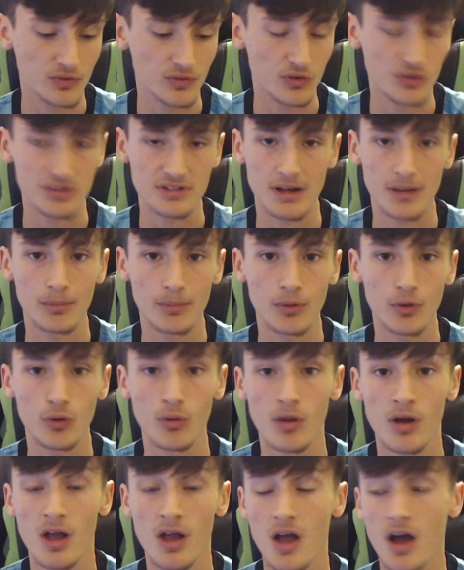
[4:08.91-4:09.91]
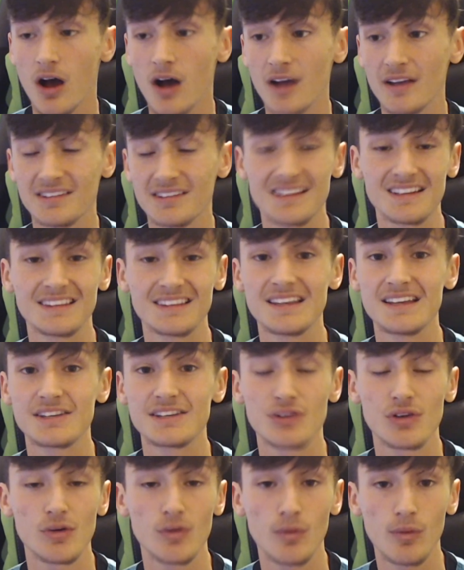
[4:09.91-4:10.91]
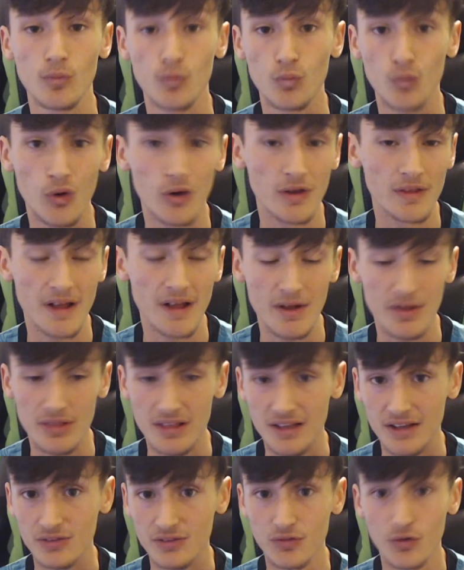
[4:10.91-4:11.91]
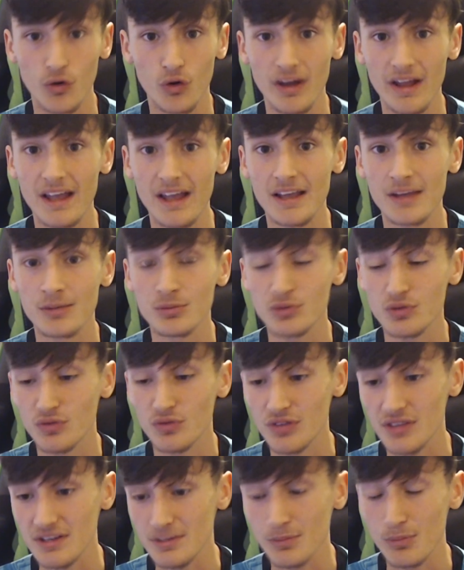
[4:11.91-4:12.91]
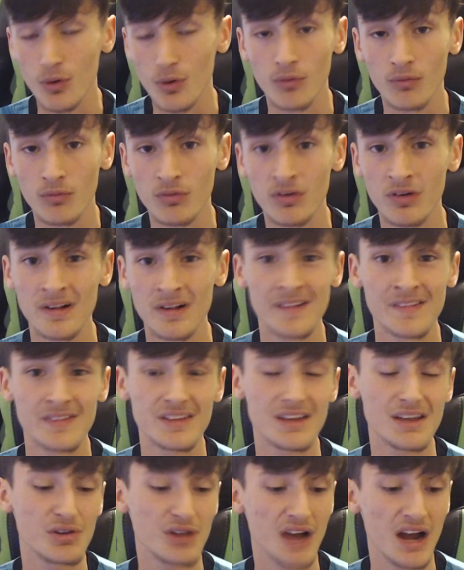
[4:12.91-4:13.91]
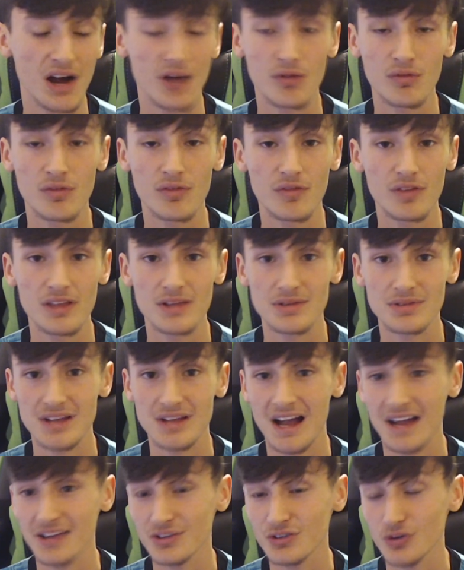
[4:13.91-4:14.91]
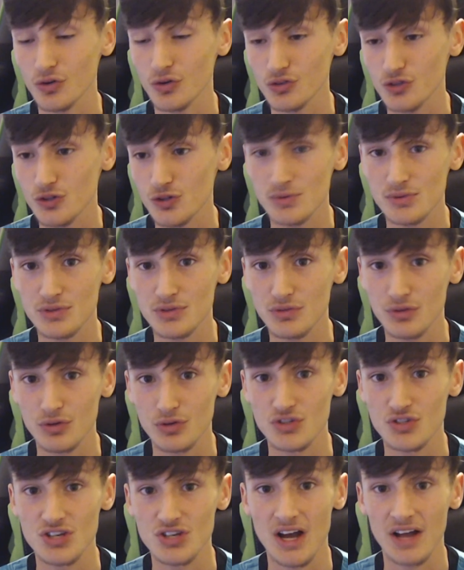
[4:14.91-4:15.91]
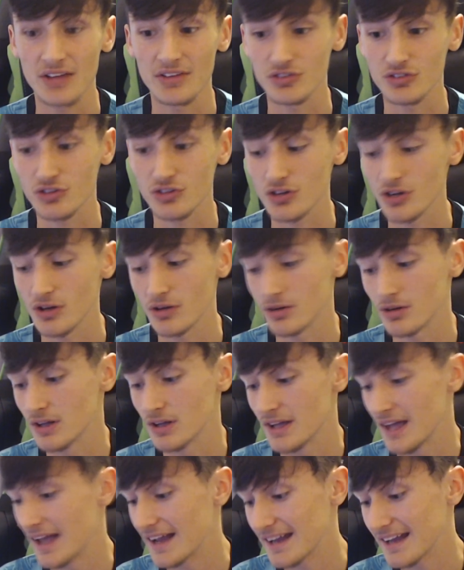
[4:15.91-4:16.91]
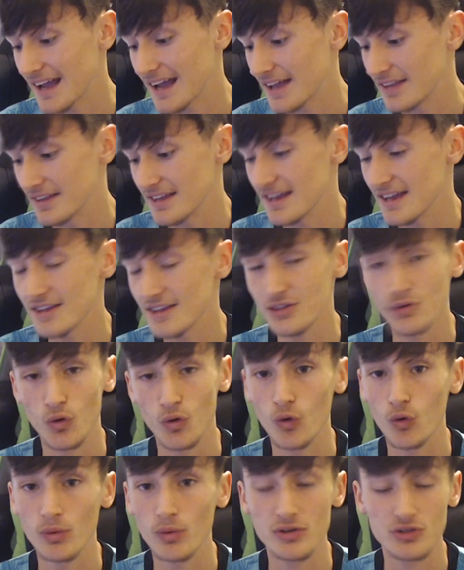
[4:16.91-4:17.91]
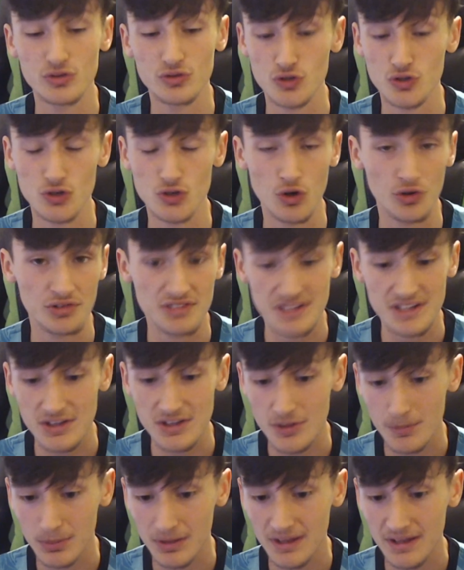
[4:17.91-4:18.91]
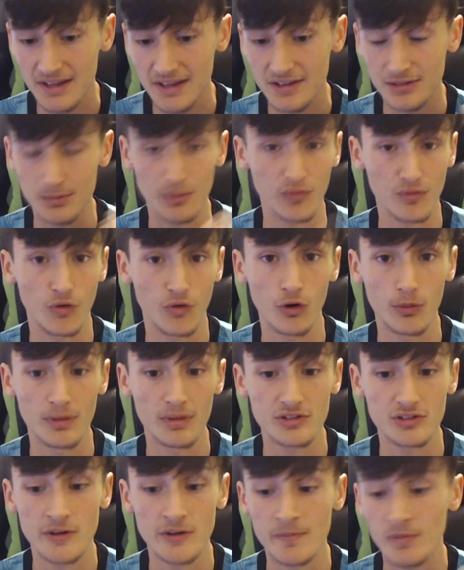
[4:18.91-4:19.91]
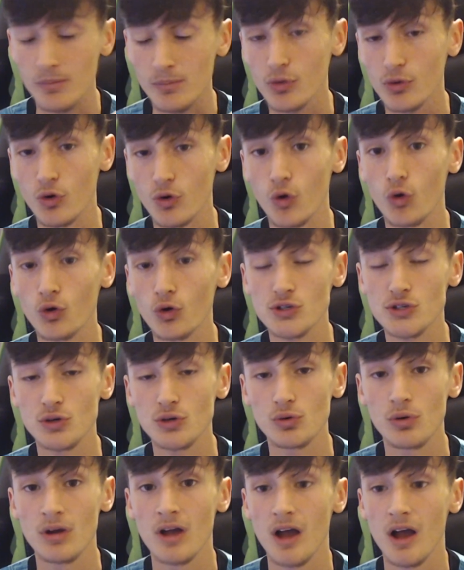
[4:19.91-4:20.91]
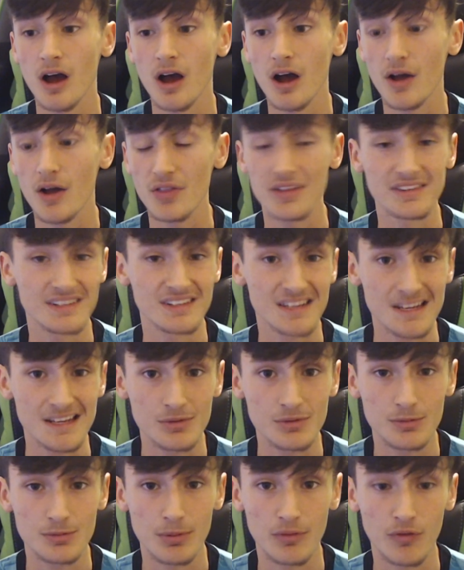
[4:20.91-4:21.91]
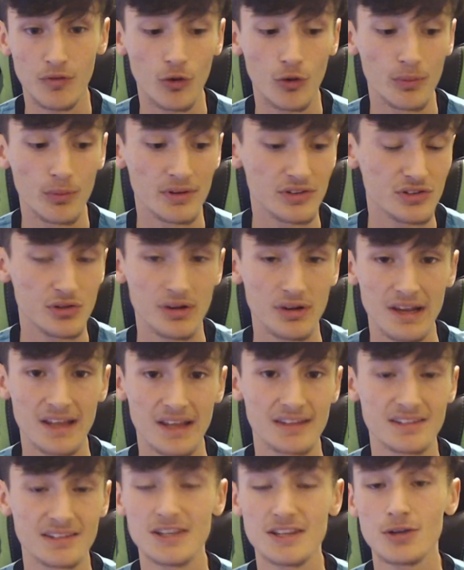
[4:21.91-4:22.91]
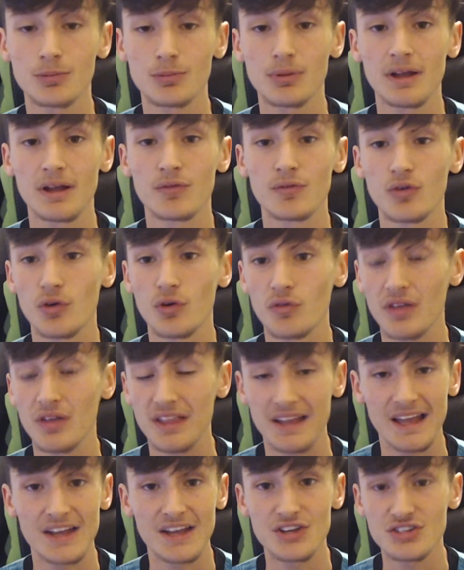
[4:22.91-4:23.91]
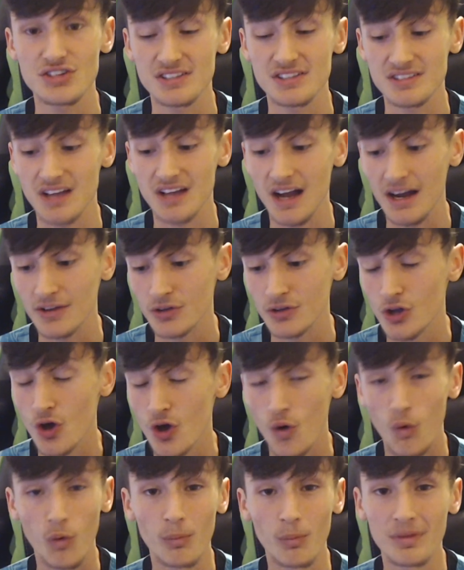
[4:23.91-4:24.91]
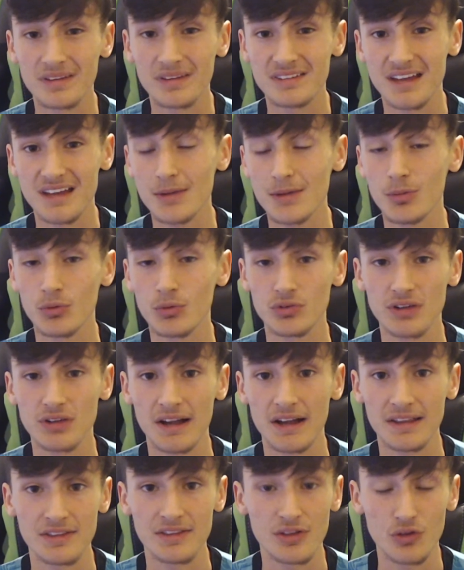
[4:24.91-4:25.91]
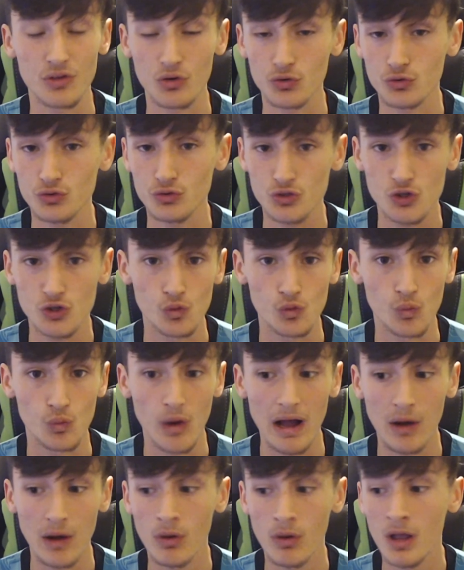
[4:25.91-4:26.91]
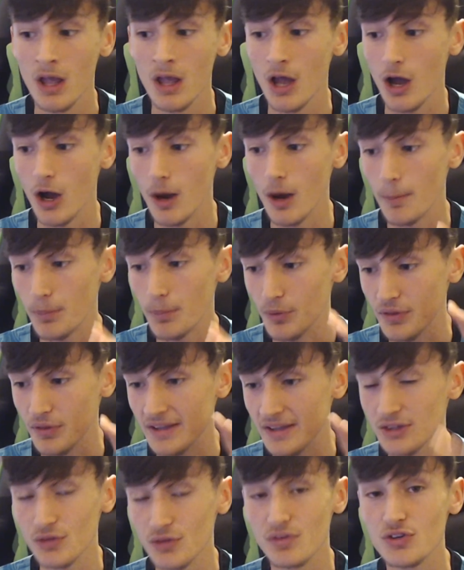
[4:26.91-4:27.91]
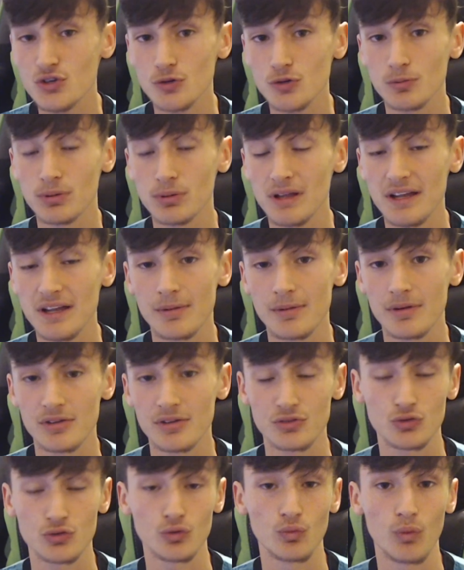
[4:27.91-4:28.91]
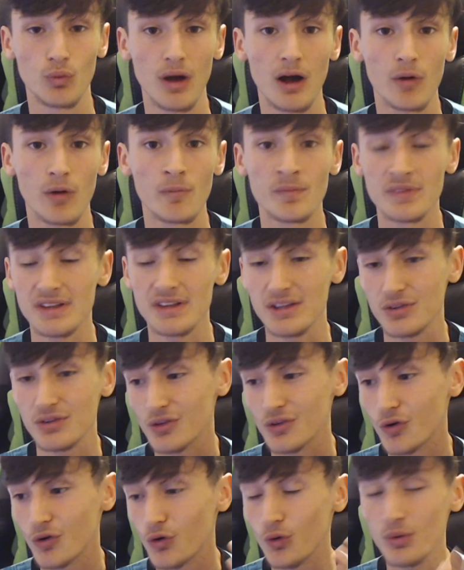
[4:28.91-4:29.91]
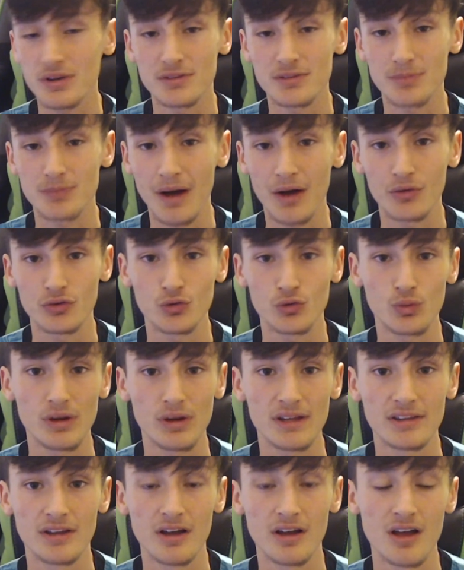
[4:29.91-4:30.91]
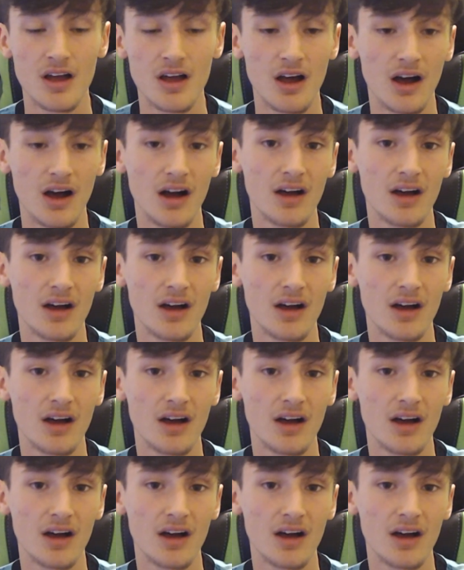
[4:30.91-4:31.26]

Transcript: For example, say Leeds only won 1 out of the last 4 games for this month. Calvin Phillips hasn't got too much of a good chance. Again, EA don't always just consider the player's performance, but also the team's performance. So again, say you're playing for a relegation side or mid-table side and they're not done too well, but the individual player has done well, they're not always bound to win.